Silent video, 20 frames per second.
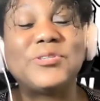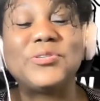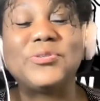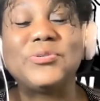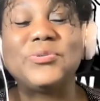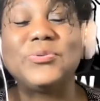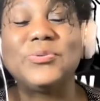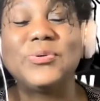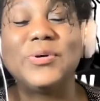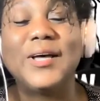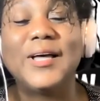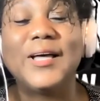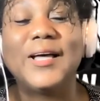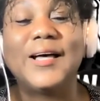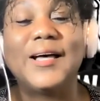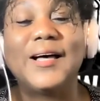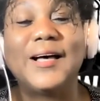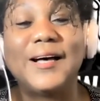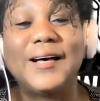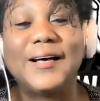to
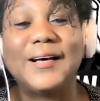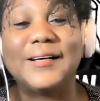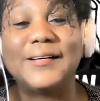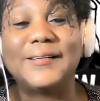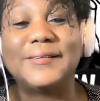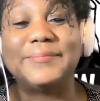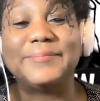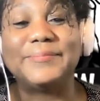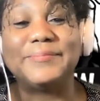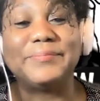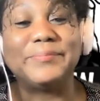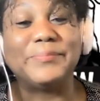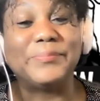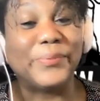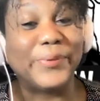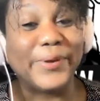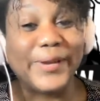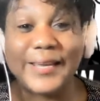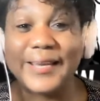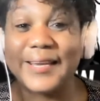
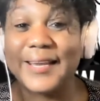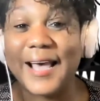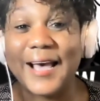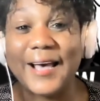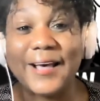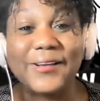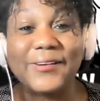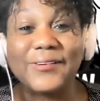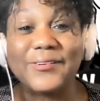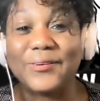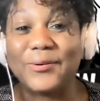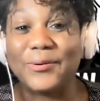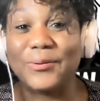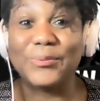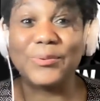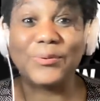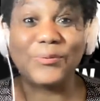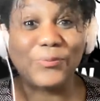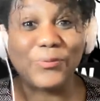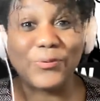bring it out
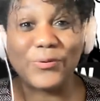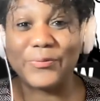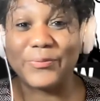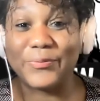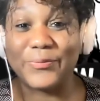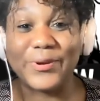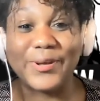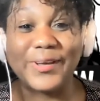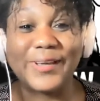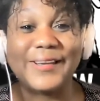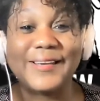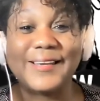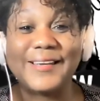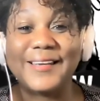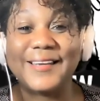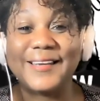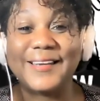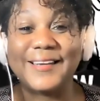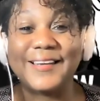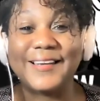on the forefront.
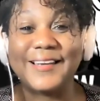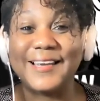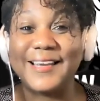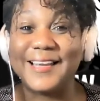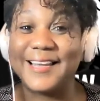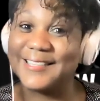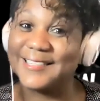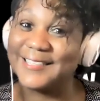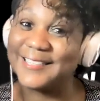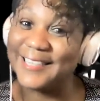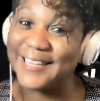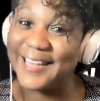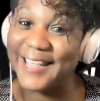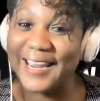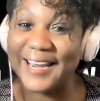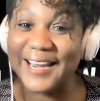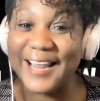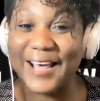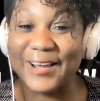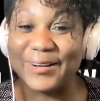Let's
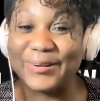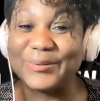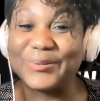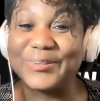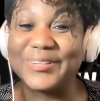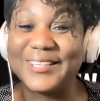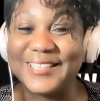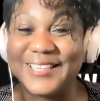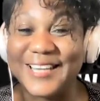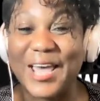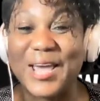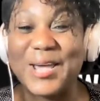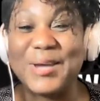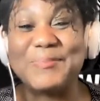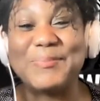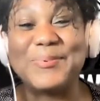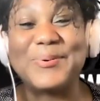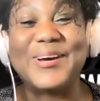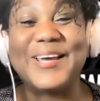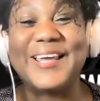lay it out on the
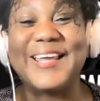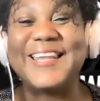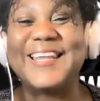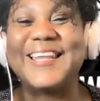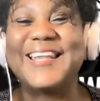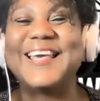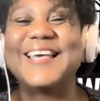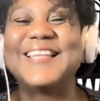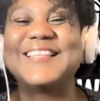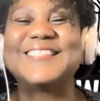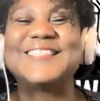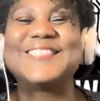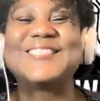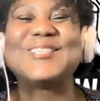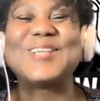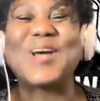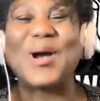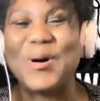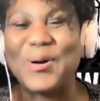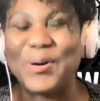table and let's
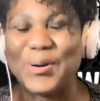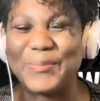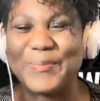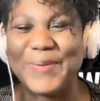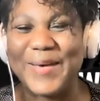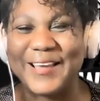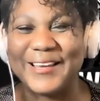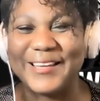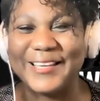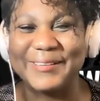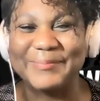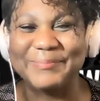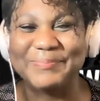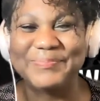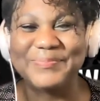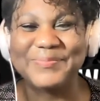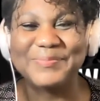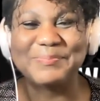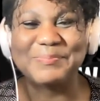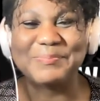talk about it.
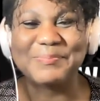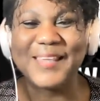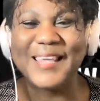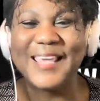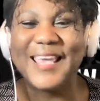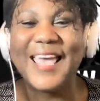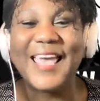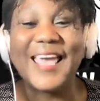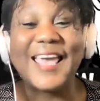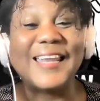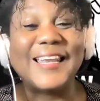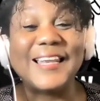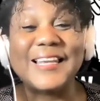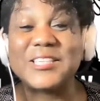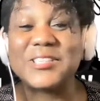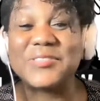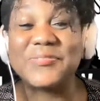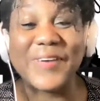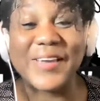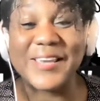And
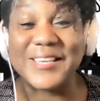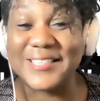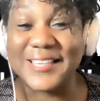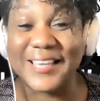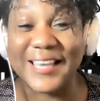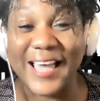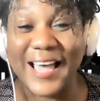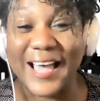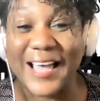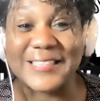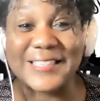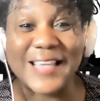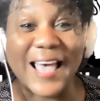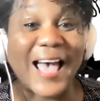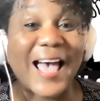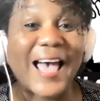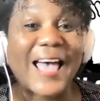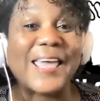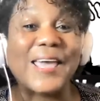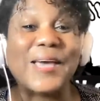let's face it, guys,
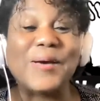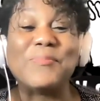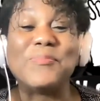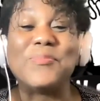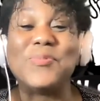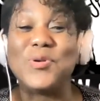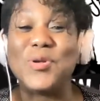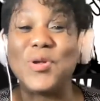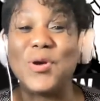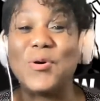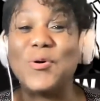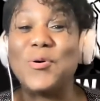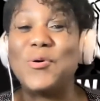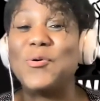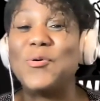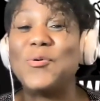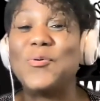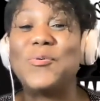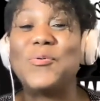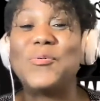I am
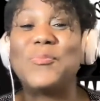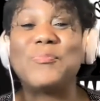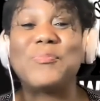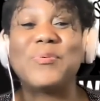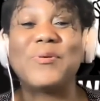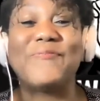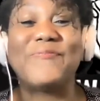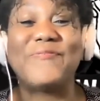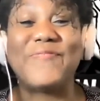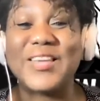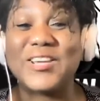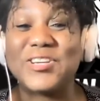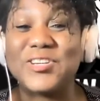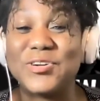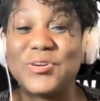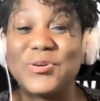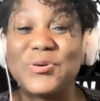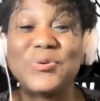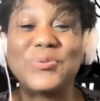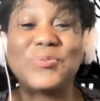no
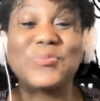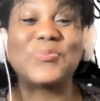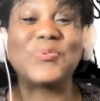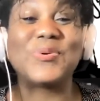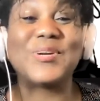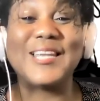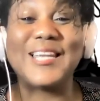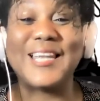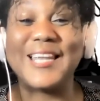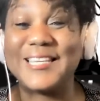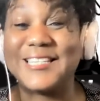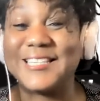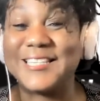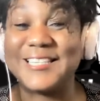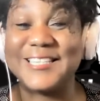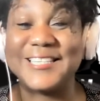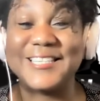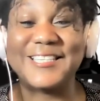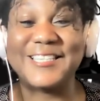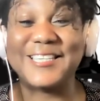professional
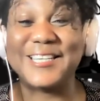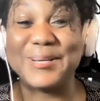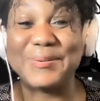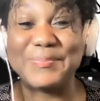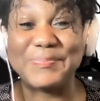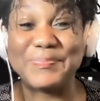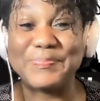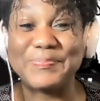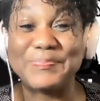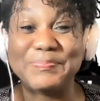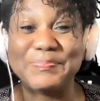relationship